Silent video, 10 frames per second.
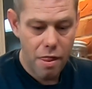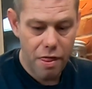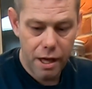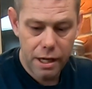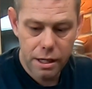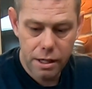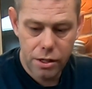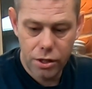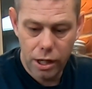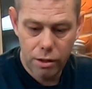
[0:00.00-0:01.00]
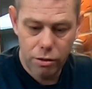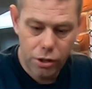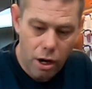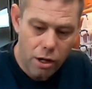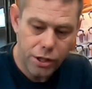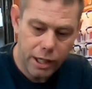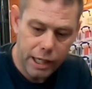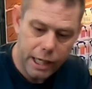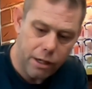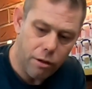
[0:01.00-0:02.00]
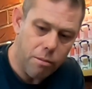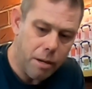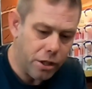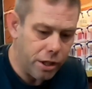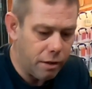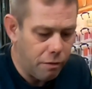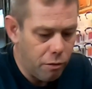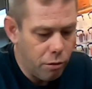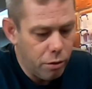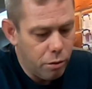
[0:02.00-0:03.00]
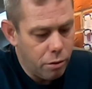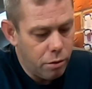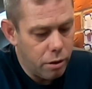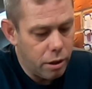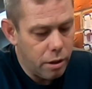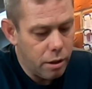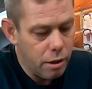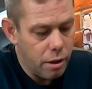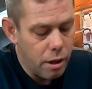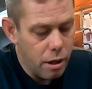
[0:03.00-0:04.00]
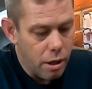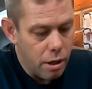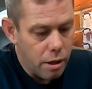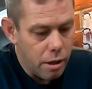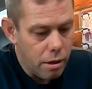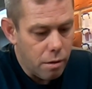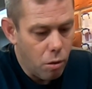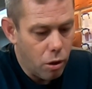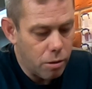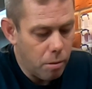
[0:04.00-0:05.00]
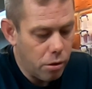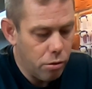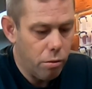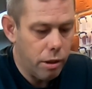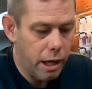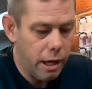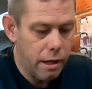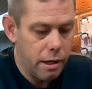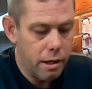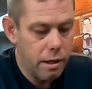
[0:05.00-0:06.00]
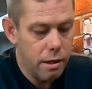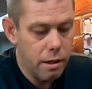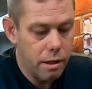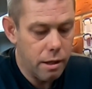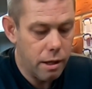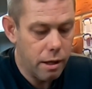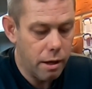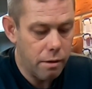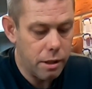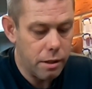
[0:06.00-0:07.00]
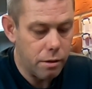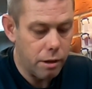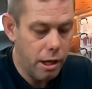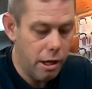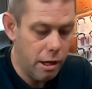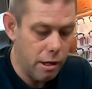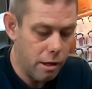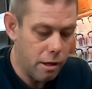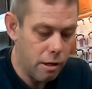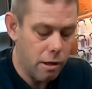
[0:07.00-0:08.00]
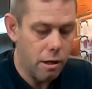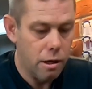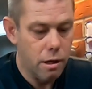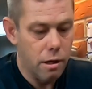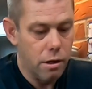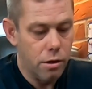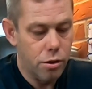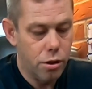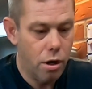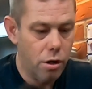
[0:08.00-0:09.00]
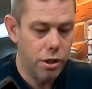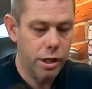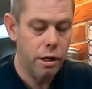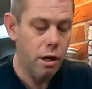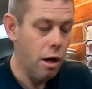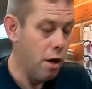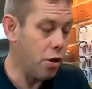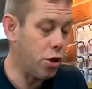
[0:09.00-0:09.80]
This little charging lead, I would imagine is for your wireless module, yeah. That goes into there. Charging. The